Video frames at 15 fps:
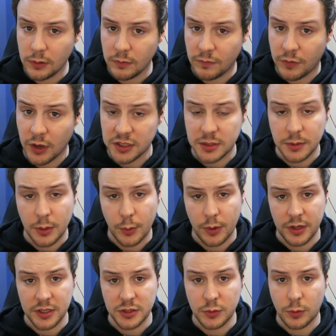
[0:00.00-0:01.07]
first time I've done one
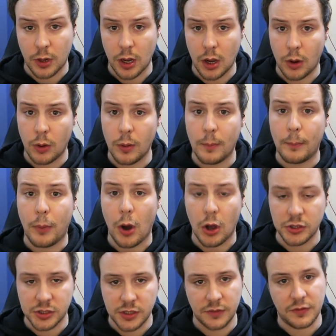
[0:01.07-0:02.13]
of these in a while.
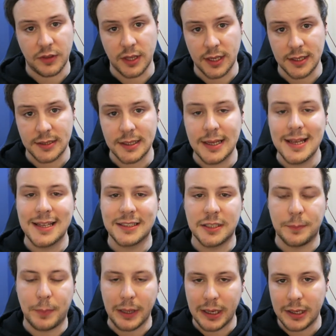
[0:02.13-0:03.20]
Positive things.
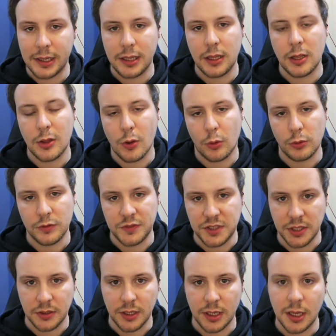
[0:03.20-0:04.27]
Stability in Call of
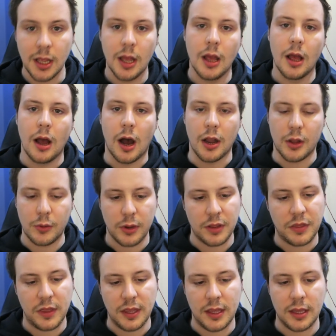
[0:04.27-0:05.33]
Duty. I know what you're
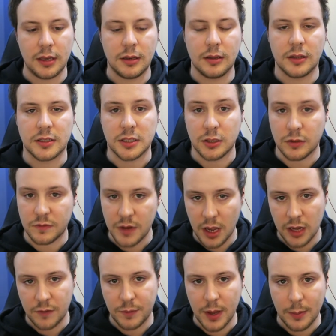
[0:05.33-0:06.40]
thinking. There's a lot of
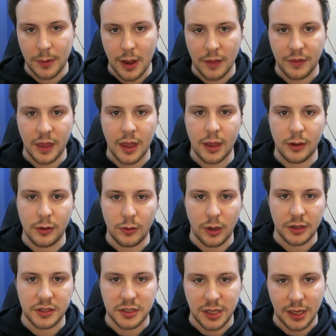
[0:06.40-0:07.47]
negative people out there who
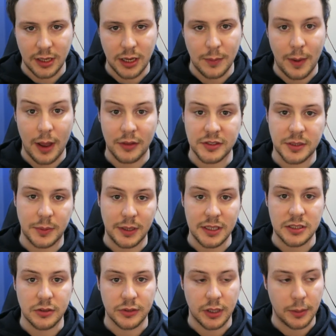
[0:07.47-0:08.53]
like to tell you about stability's
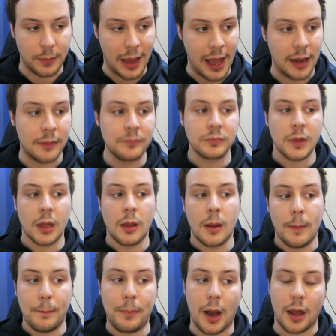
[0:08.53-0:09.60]
gone down the pan.
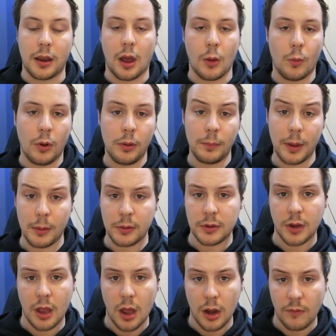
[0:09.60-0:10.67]
But I want people
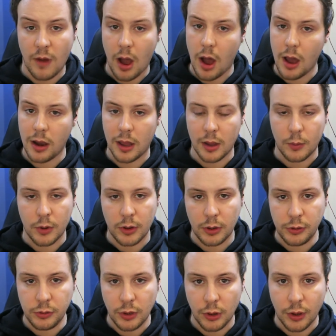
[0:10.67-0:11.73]
to kind of highlight, I want
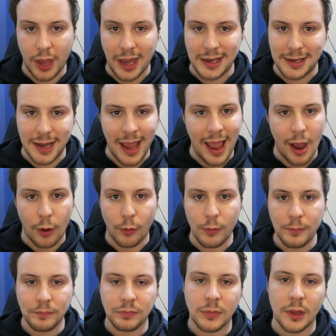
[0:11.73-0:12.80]
you to look at now,
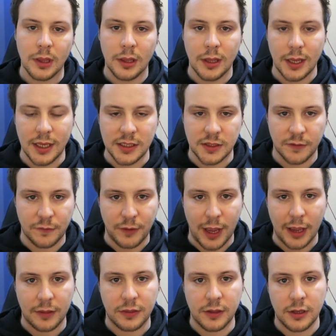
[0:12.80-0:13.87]
is the
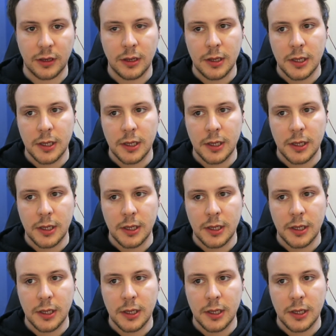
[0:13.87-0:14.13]
fact that